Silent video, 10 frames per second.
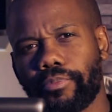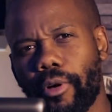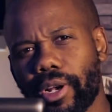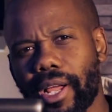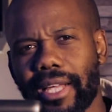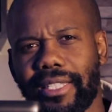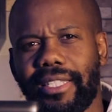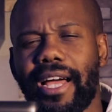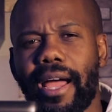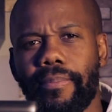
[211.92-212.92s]
podcast
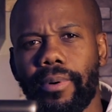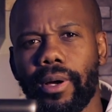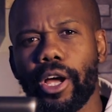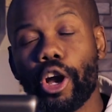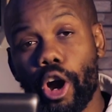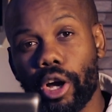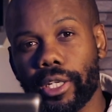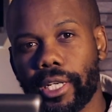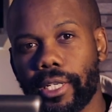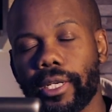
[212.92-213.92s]
type
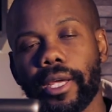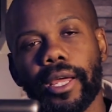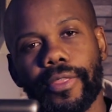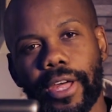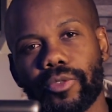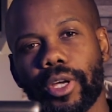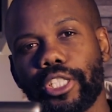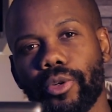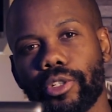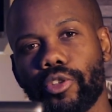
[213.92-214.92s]
content. That's what
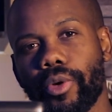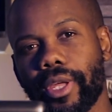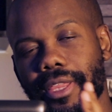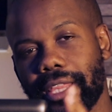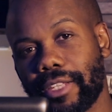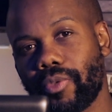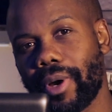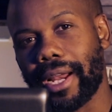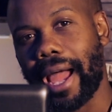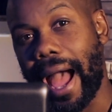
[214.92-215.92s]
she was doing. That's
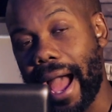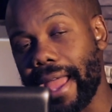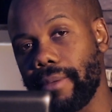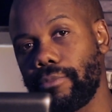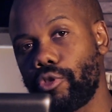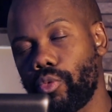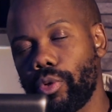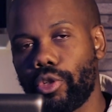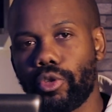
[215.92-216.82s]
what I am doing